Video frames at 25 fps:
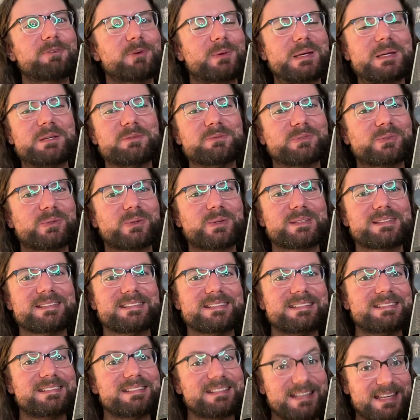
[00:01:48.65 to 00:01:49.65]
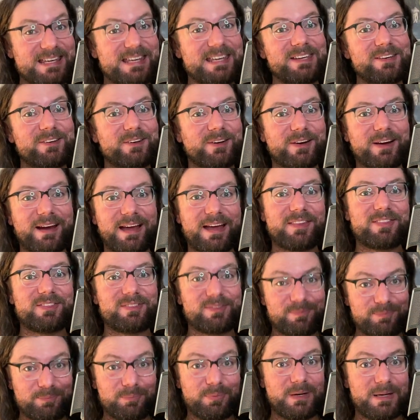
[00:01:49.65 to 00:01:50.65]
reinforces here
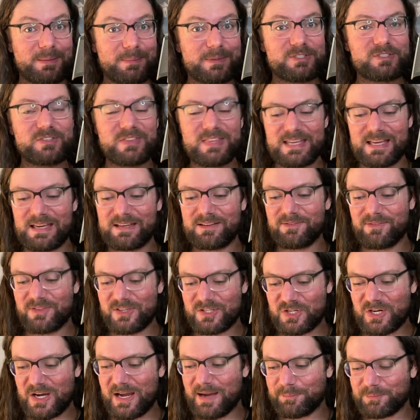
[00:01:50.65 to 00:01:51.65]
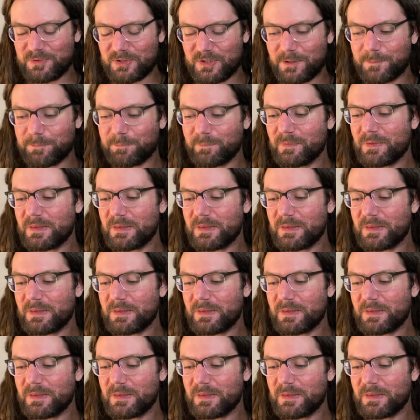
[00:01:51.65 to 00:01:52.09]
at pretty much the end of the chapter.